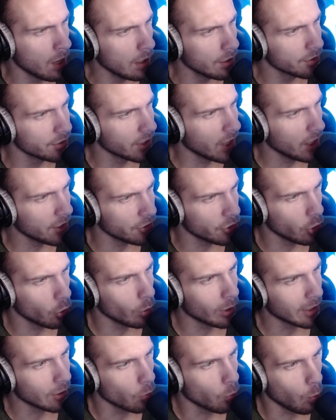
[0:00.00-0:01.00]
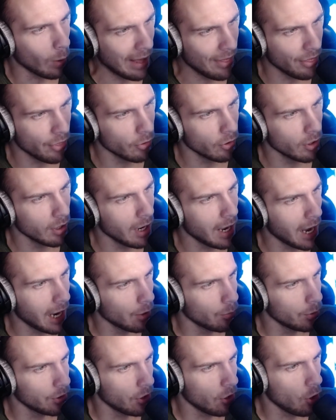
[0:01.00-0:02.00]
not knowing whether
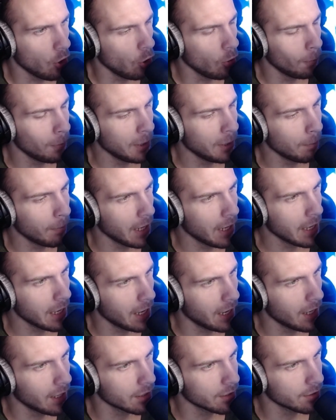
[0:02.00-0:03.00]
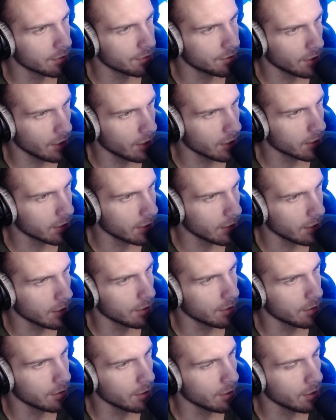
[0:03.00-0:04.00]
I would open my eyes
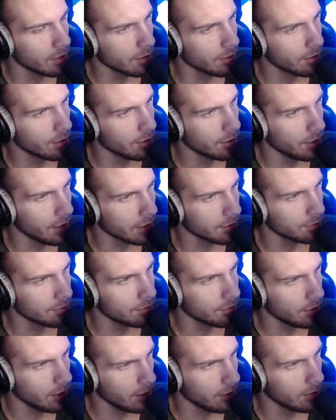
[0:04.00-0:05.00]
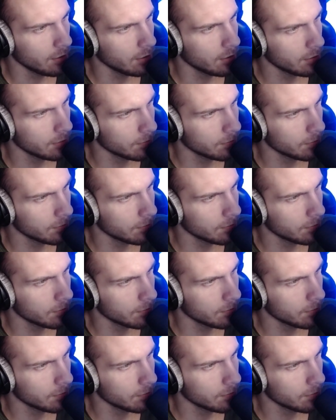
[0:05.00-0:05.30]
again the next day,